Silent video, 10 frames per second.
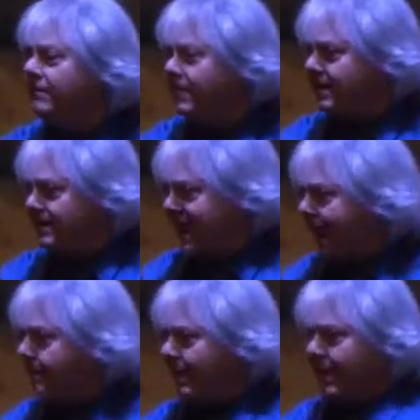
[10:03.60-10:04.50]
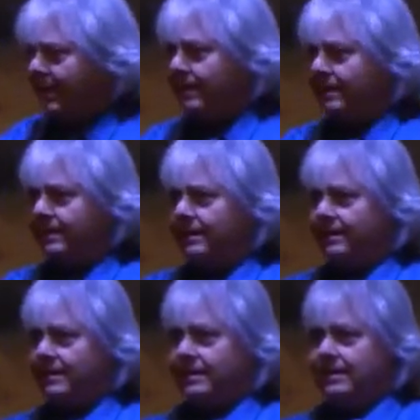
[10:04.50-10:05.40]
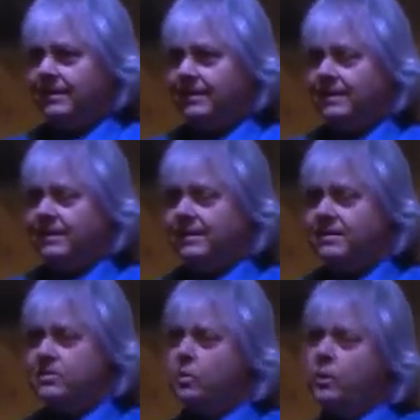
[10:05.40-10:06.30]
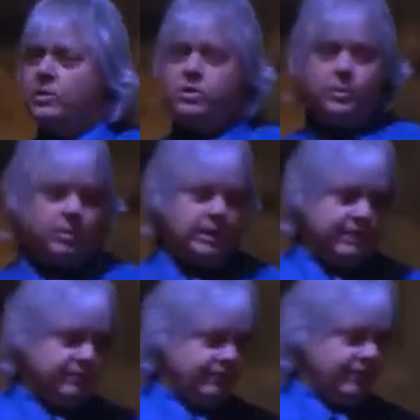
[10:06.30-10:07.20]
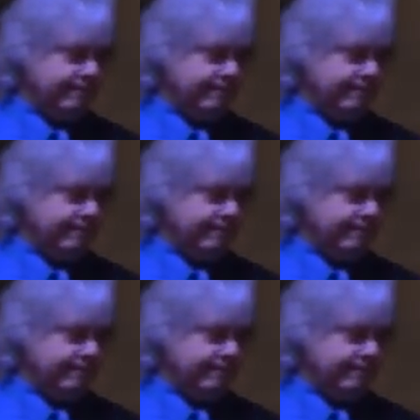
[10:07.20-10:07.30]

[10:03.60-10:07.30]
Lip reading: that it's happening. So where's your belief?